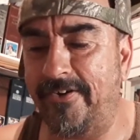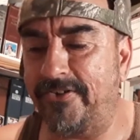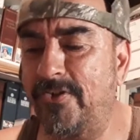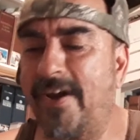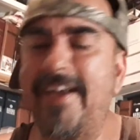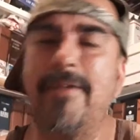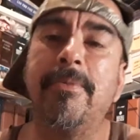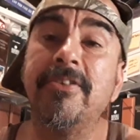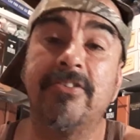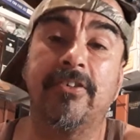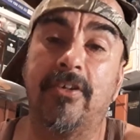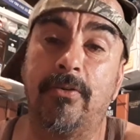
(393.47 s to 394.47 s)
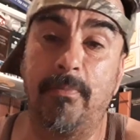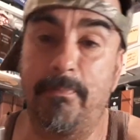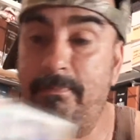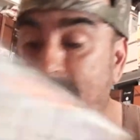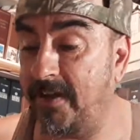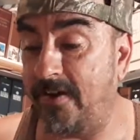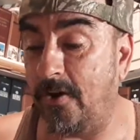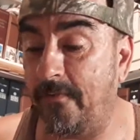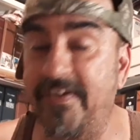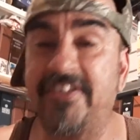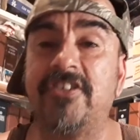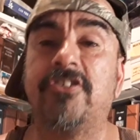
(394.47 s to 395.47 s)
So I had a bunch of,
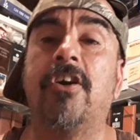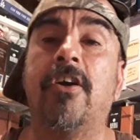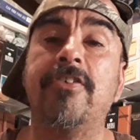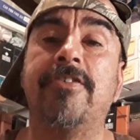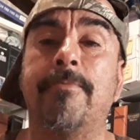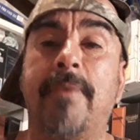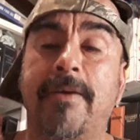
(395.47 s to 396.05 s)
vintage cards in my